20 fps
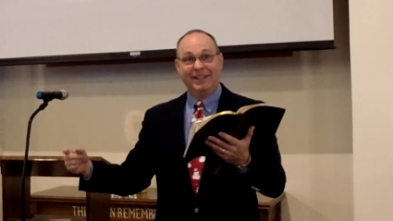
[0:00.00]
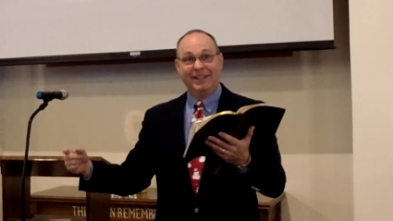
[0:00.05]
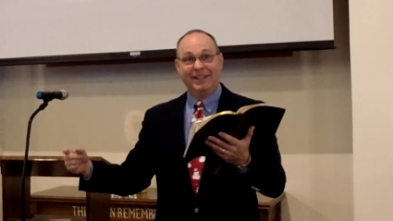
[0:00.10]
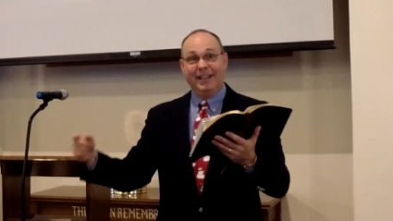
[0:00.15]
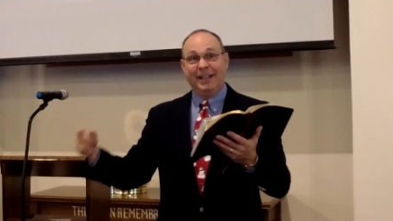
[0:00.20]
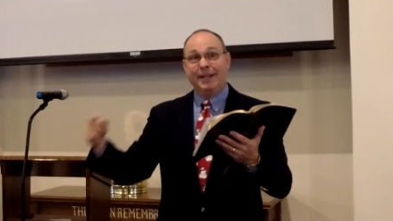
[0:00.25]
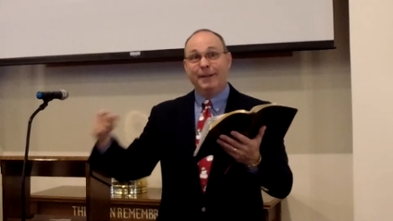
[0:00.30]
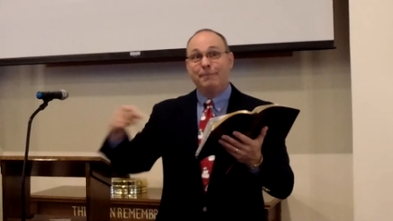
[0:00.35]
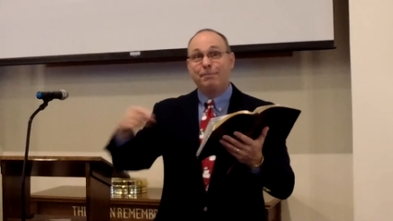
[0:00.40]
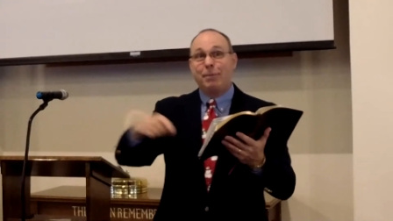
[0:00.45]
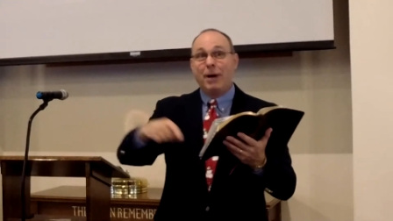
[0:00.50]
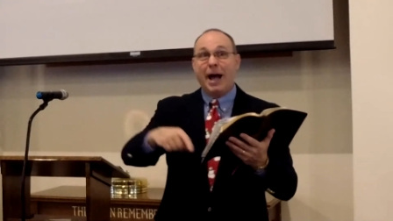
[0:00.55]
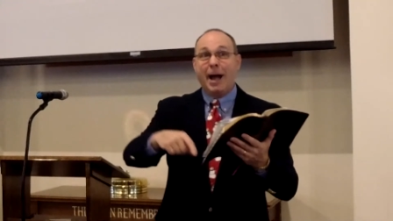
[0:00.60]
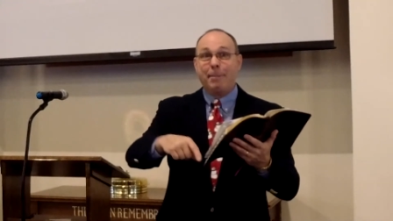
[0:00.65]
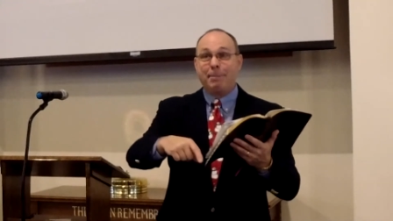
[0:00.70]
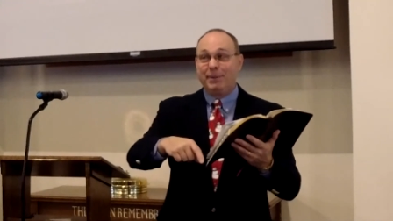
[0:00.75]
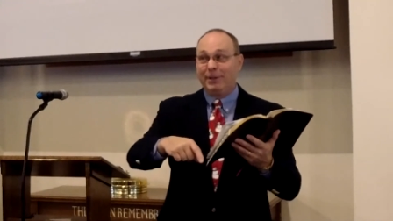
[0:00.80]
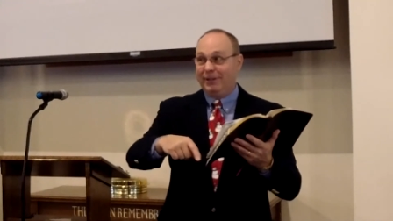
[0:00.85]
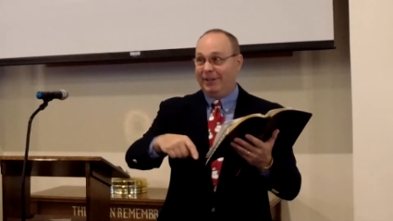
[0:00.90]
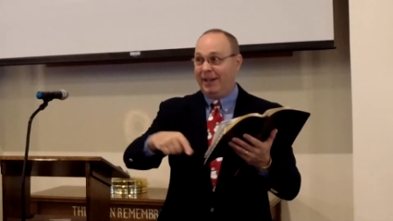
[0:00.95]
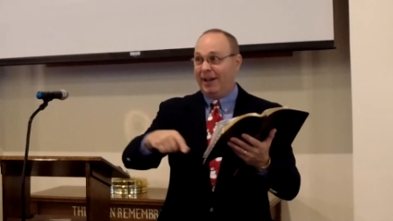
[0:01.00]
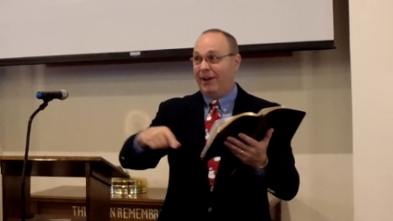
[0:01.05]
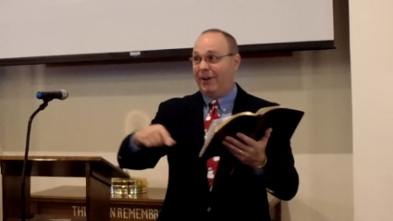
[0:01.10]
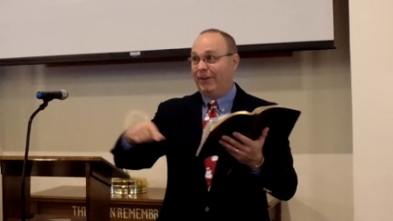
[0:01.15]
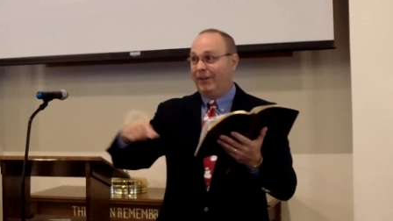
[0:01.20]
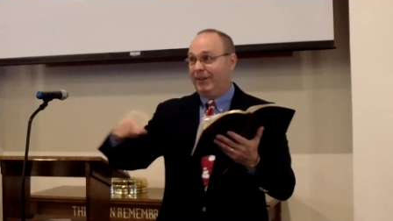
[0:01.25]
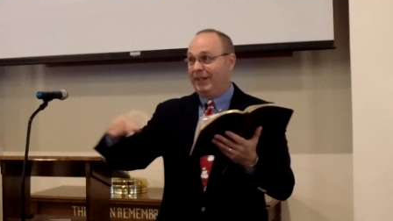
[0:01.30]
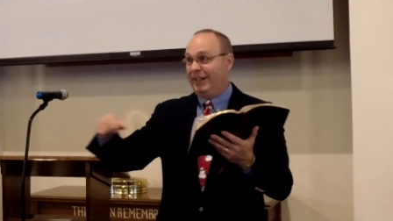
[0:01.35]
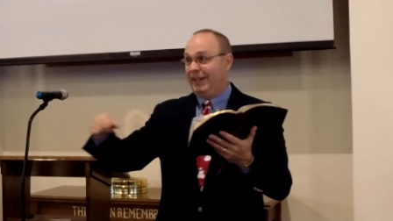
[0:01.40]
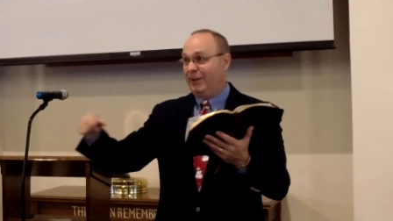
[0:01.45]
In
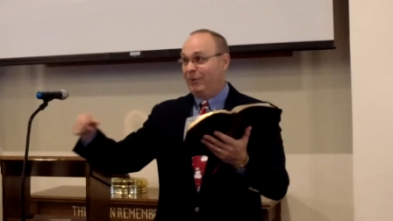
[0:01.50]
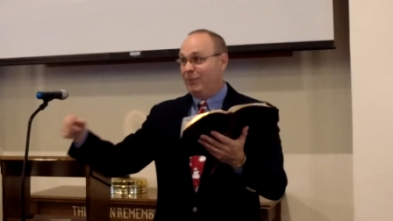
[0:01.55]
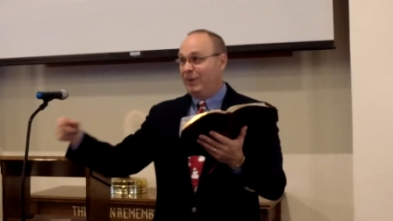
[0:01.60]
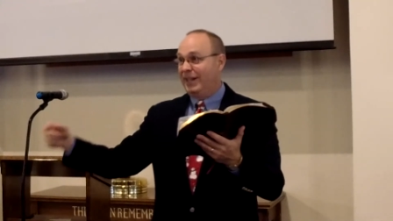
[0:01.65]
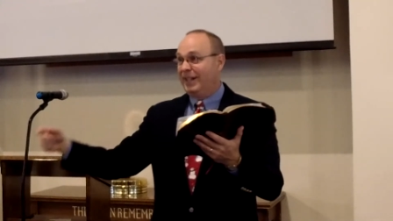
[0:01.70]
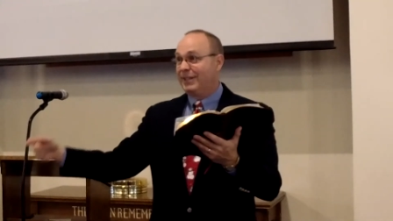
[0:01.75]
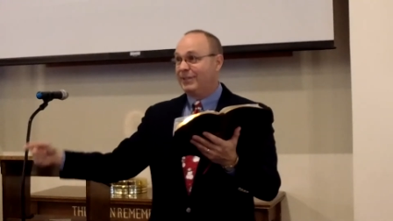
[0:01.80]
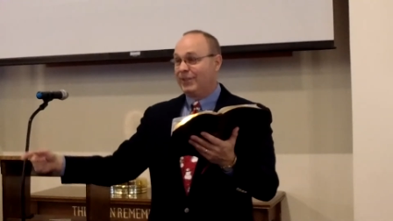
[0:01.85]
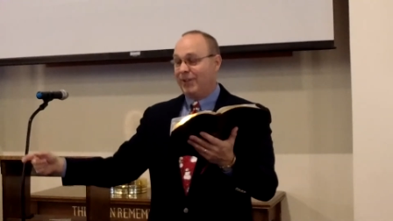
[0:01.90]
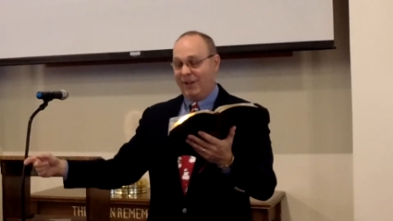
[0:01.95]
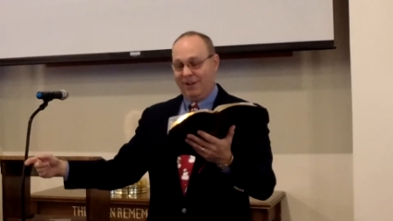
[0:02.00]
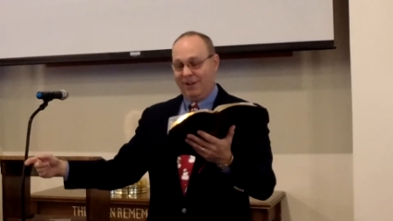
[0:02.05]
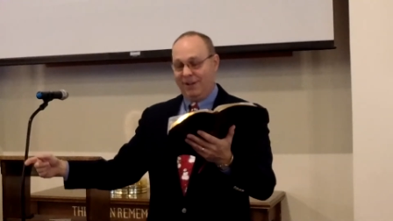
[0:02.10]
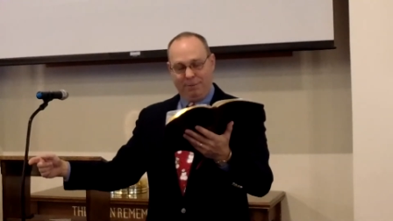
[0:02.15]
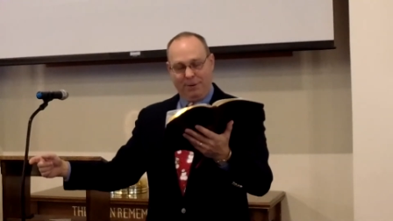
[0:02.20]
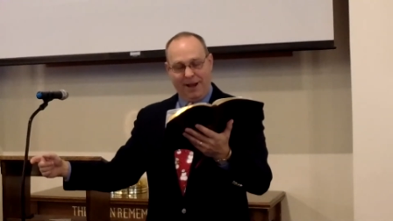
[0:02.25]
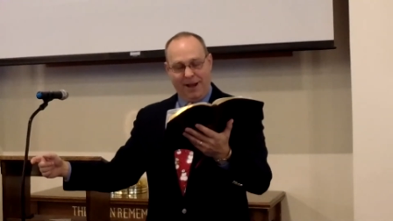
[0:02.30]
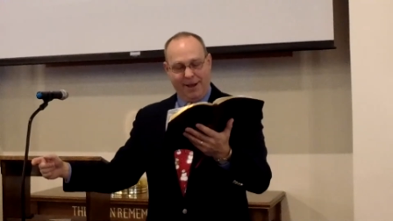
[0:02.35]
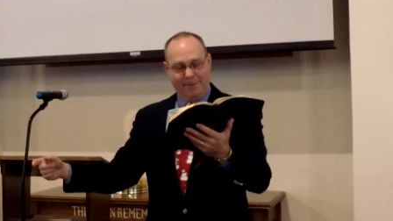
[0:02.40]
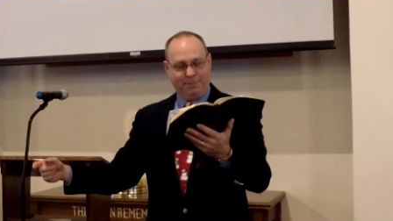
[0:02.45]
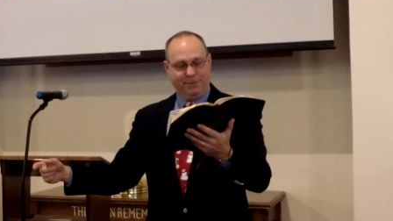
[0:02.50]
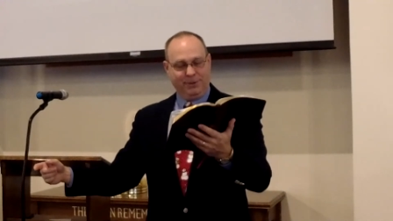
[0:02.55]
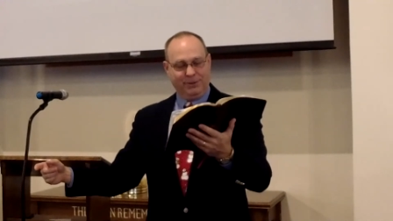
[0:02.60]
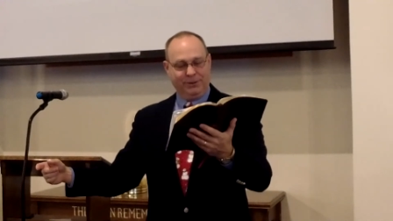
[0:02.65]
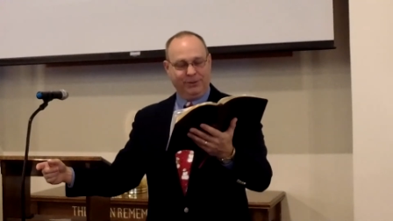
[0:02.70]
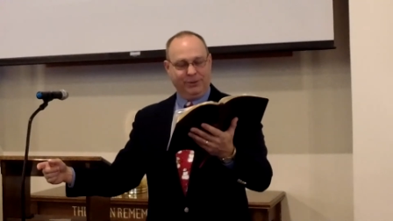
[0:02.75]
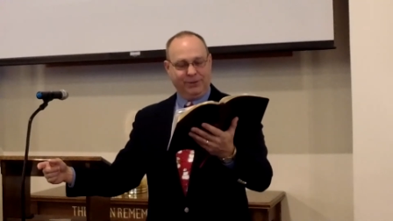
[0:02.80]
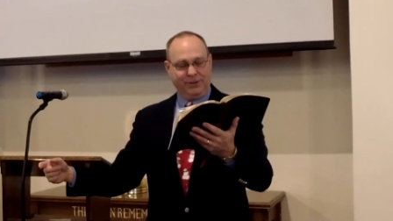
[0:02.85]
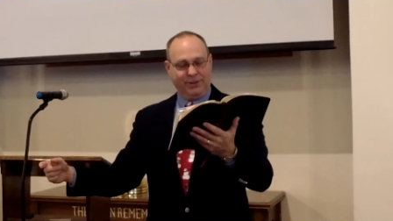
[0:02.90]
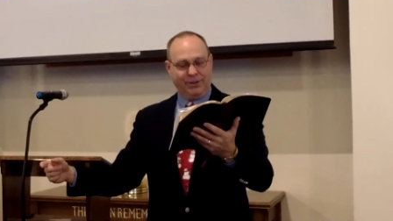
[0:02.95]
popularity and when it's
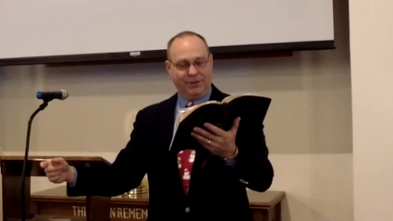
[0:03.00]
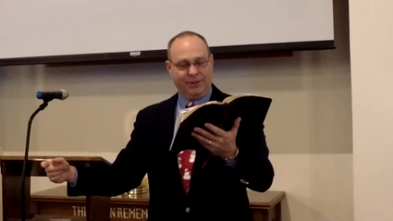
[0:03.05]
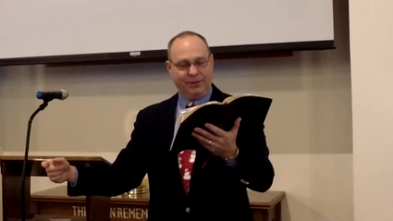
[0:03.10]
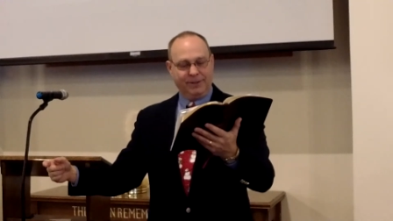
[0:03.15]
unpopular.